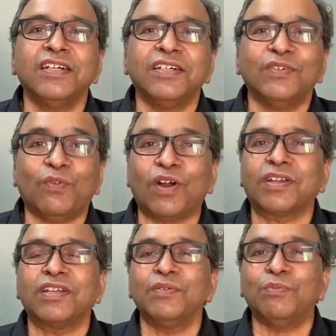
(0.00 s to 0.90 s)

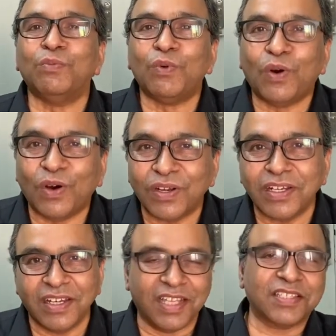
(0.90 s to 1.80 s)
what more
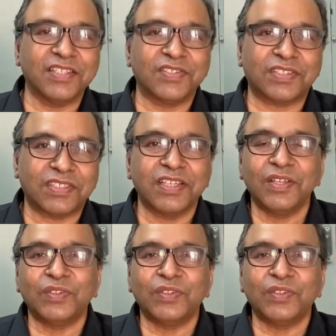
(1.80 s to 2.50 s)
lessons,